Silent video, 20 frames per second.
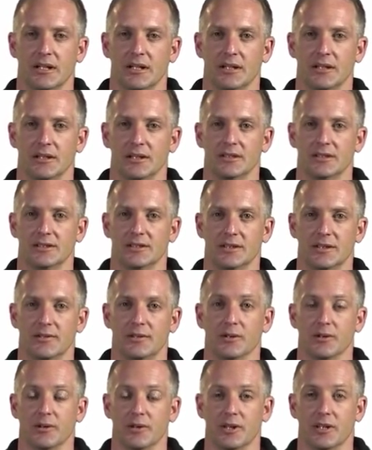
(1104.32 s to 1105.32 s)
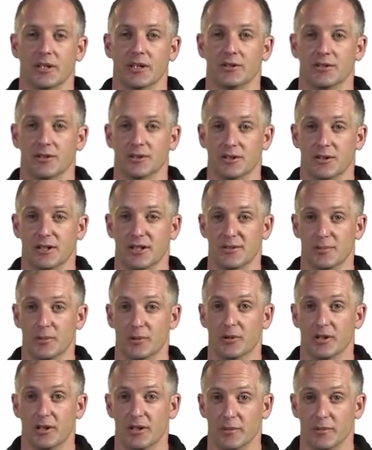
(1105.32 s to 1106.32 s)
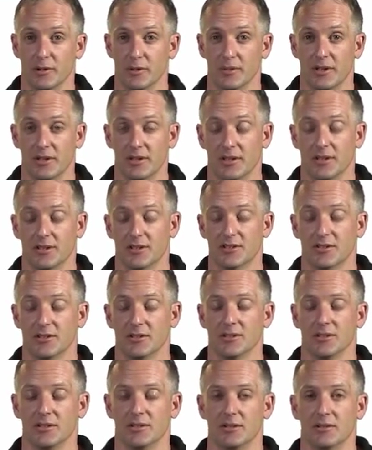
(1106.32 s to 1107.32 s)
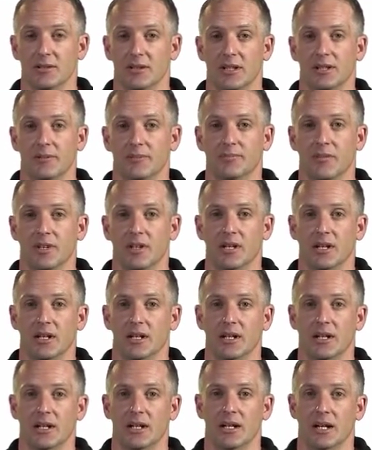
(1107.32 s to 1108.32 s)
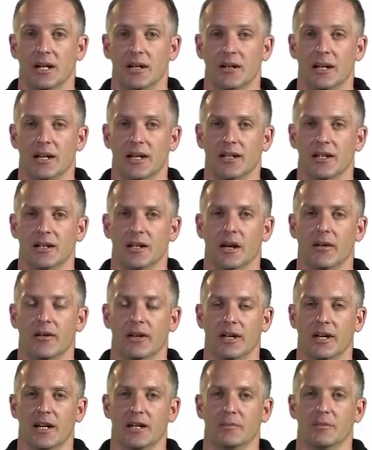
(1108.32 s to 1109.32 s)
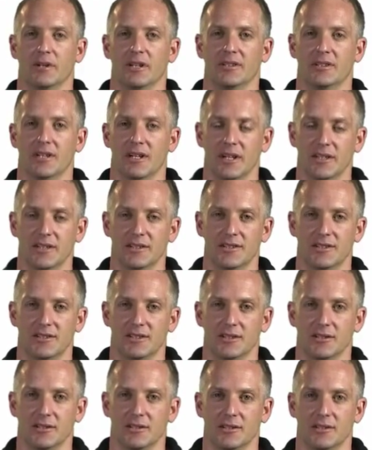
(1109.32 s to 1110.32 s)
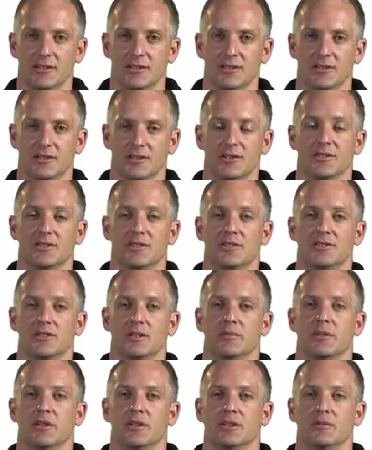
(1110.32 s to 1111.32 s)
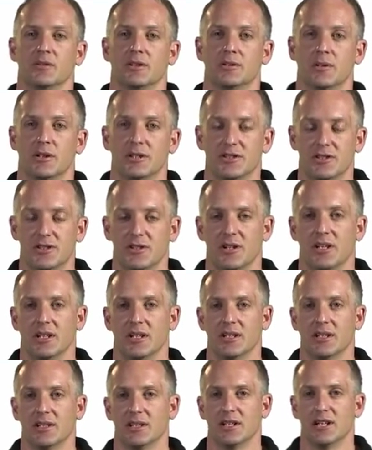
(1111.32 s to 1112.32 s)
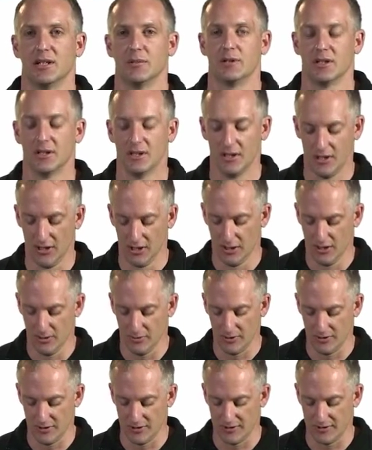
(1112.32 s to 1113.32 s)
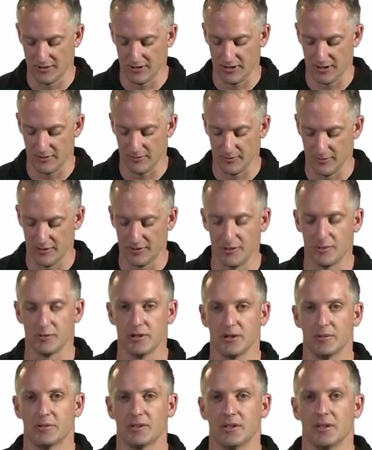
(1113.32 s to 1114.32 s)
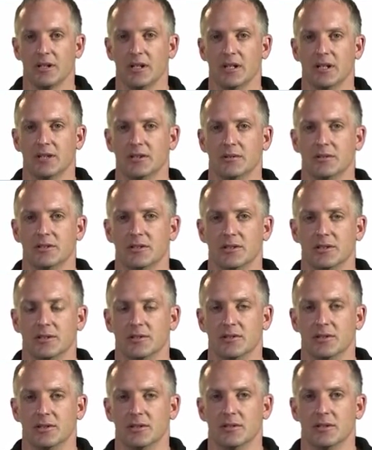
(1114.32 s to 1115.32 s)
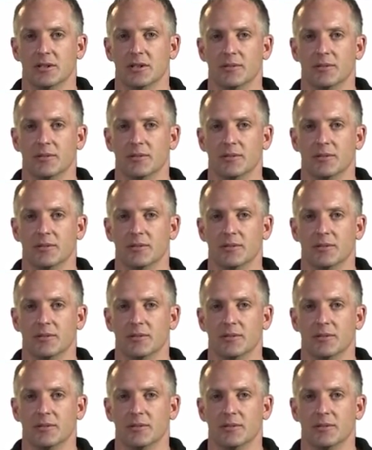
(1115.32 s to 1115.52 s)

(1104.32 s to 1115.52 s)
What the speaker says: is a difficult thing to transport and implement and install in Niue. And knowing how to maintain these technologies is also something that requires training and labour, which is sometimes hard to achieve in Niue.